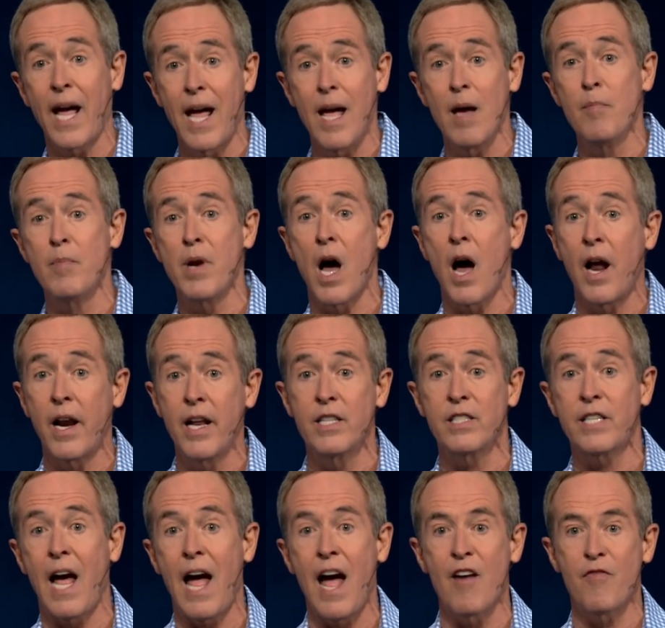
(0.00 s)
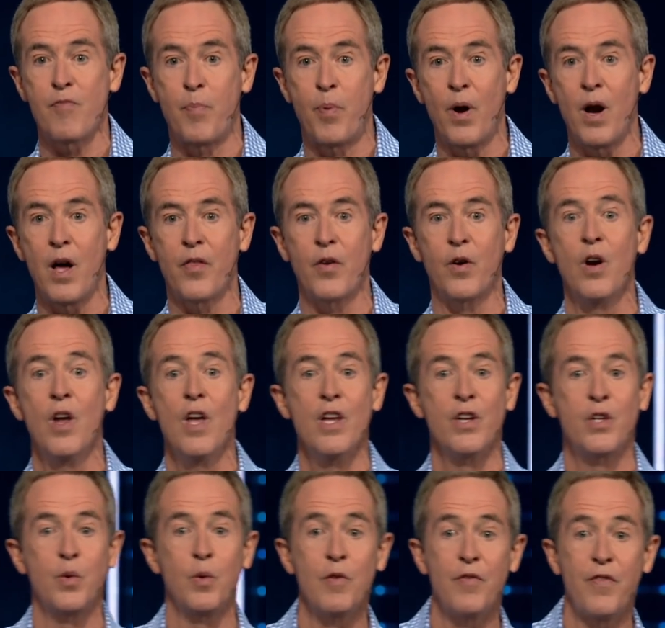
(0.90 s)
Amnon, his half-brother,
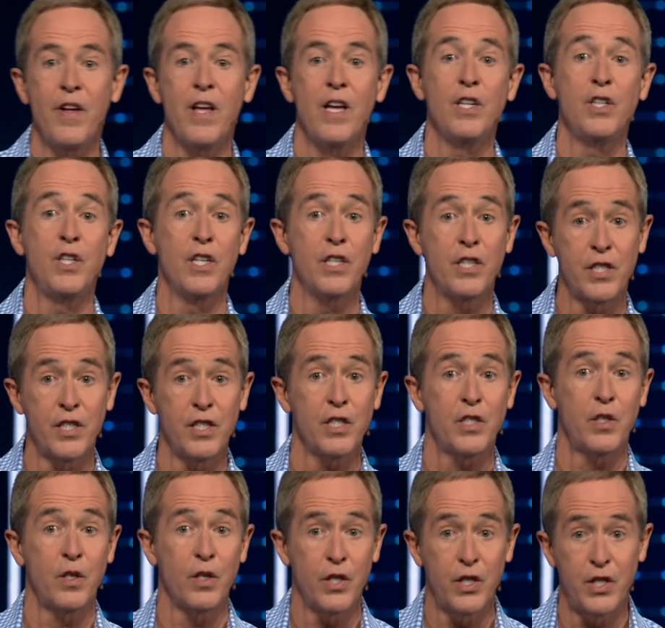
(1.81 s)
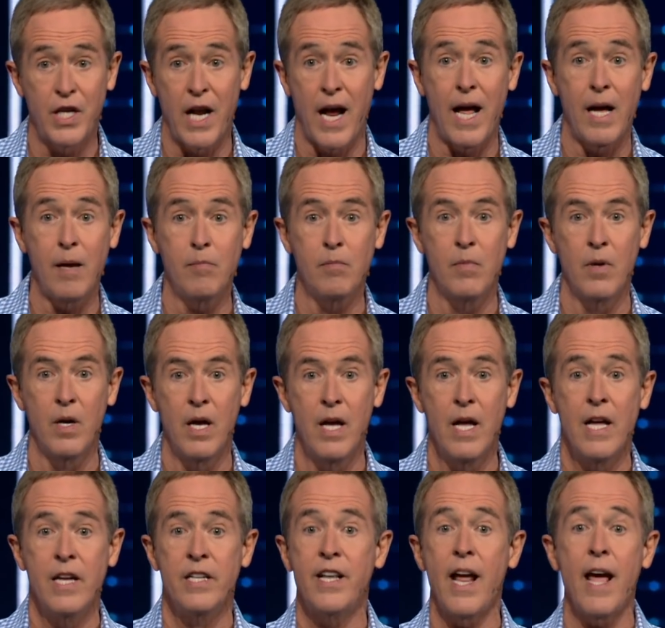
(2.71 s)
to avenge his sister's shame.
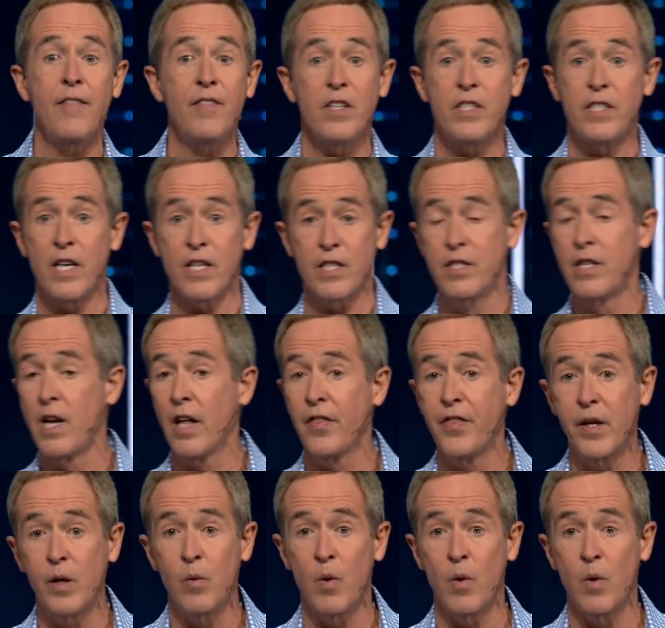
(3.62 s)
David does nothing